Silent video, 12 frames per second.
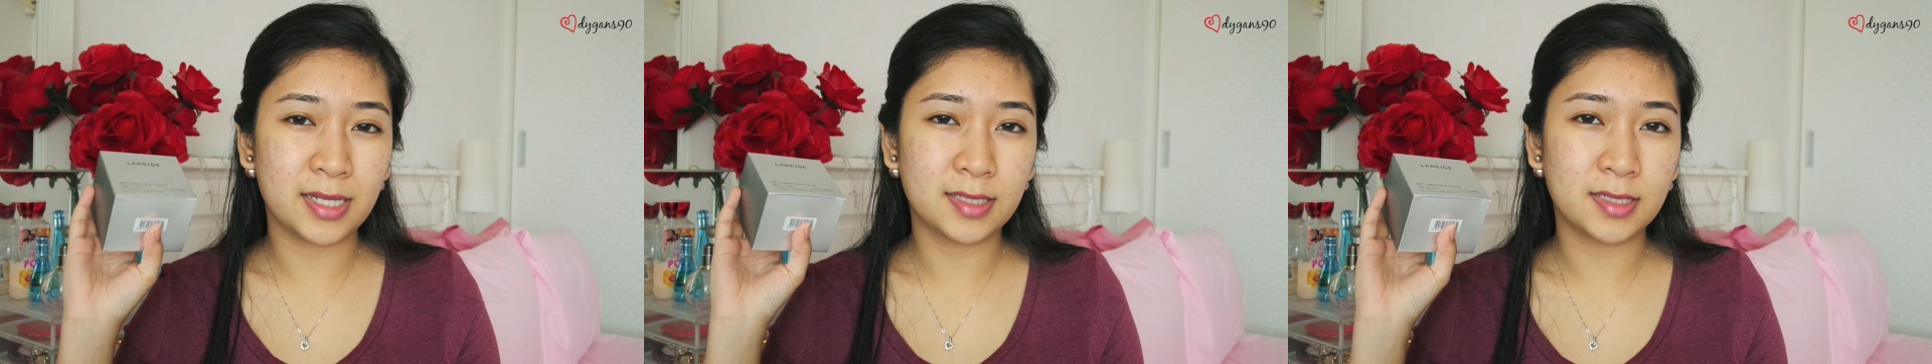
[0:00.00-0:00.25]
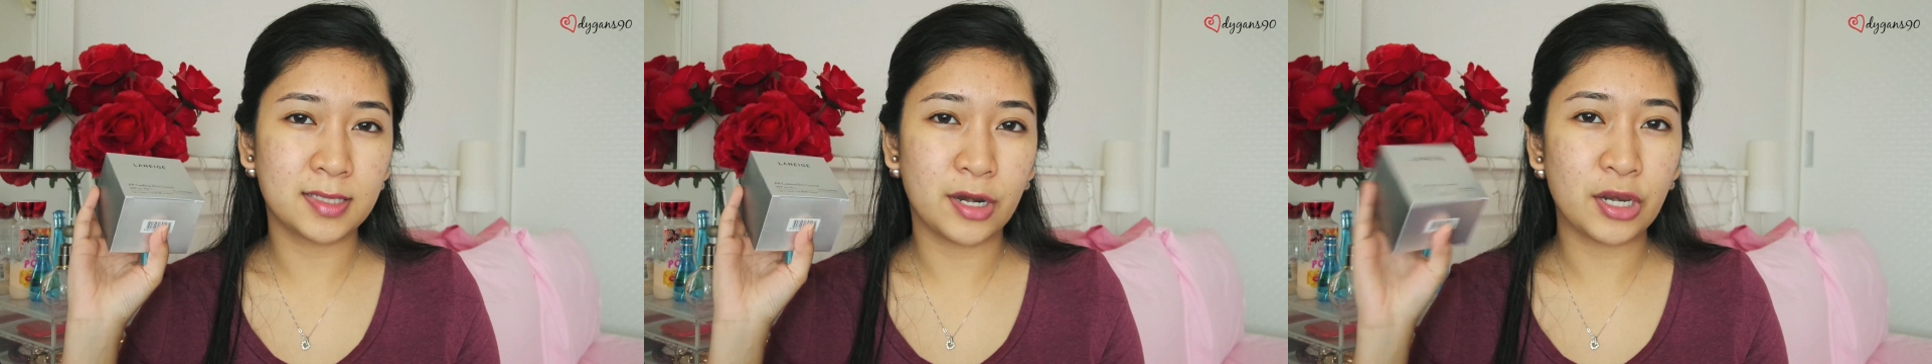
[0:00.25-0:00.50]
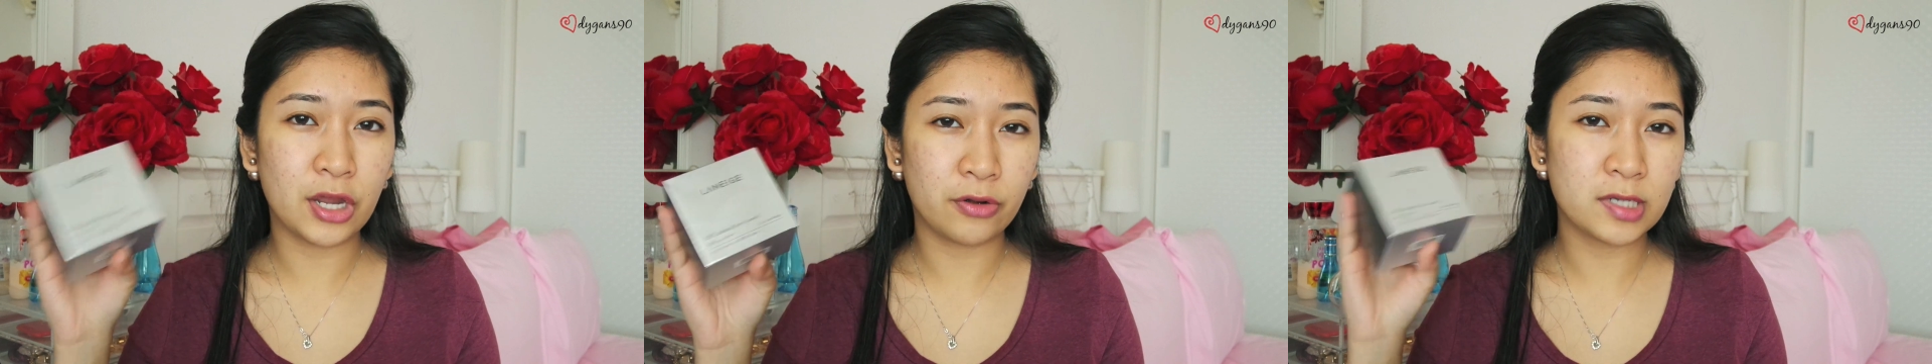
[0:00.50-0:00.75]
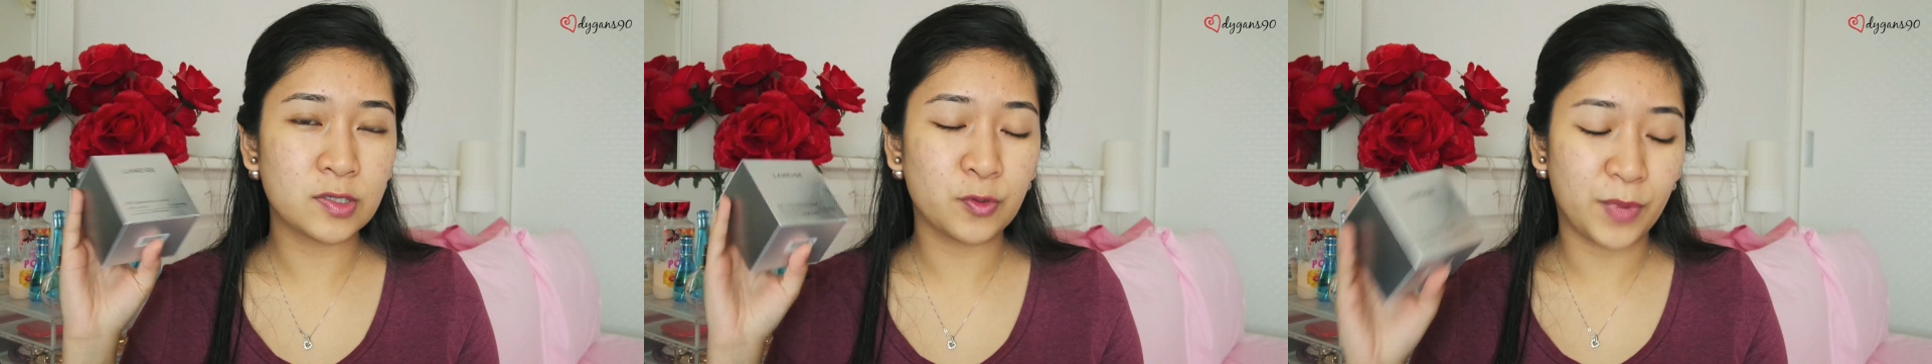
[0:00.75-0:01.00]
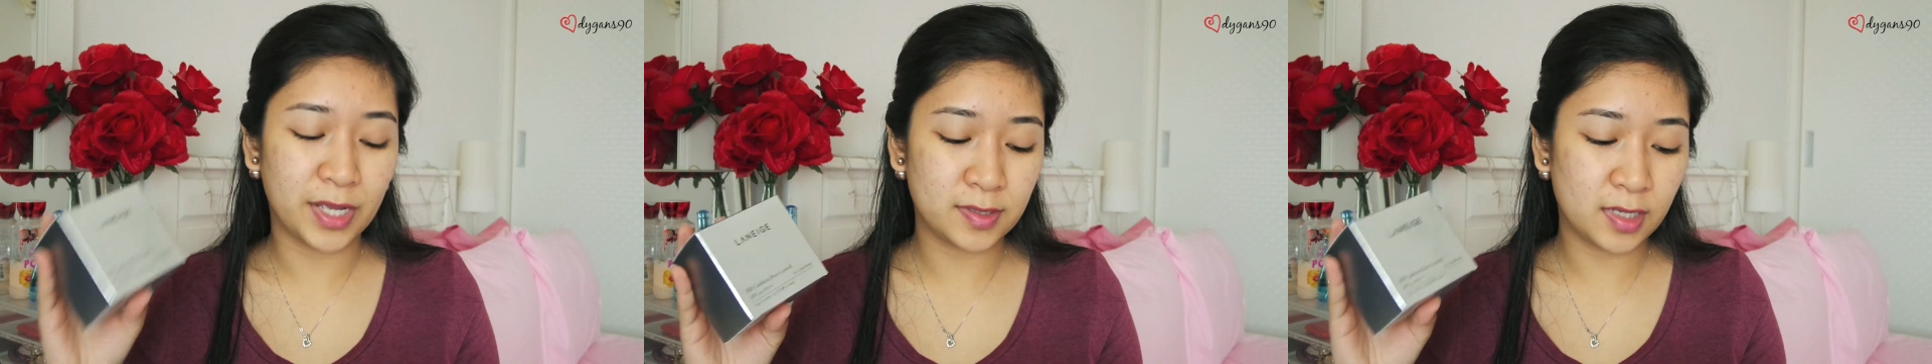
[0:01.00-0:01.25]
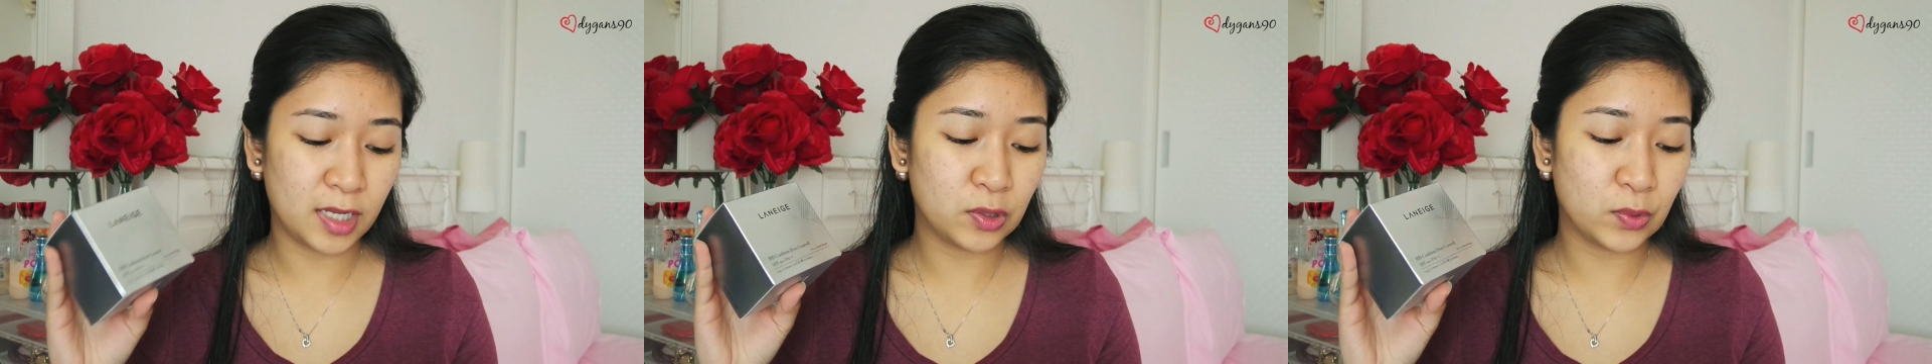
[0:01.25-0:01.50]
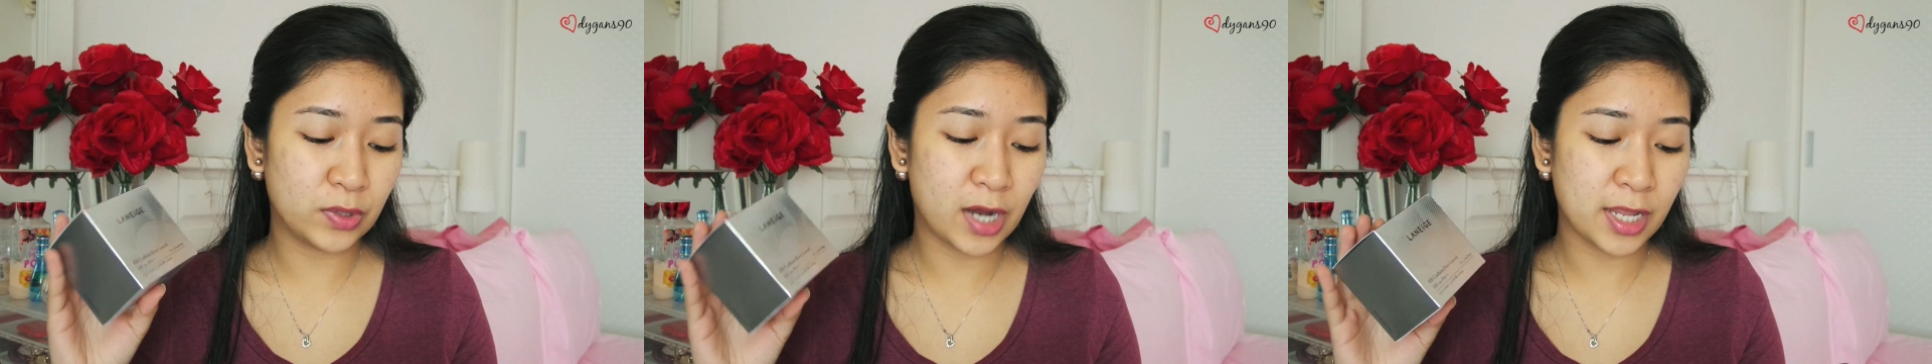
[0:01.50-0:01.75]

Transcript: is nearest to my skin tone.